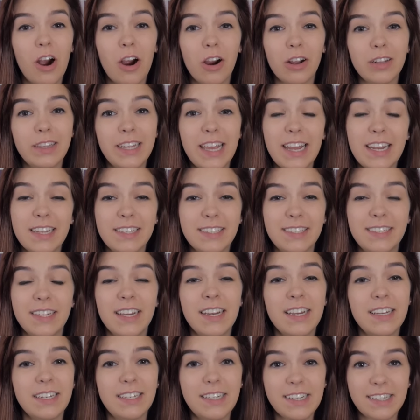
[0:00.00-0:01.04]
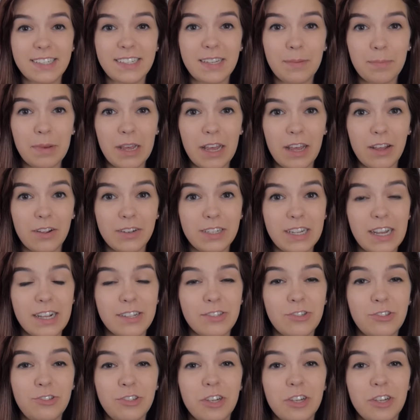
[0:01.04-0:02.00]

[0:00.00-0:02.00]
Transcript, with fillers: our latest Disney bound as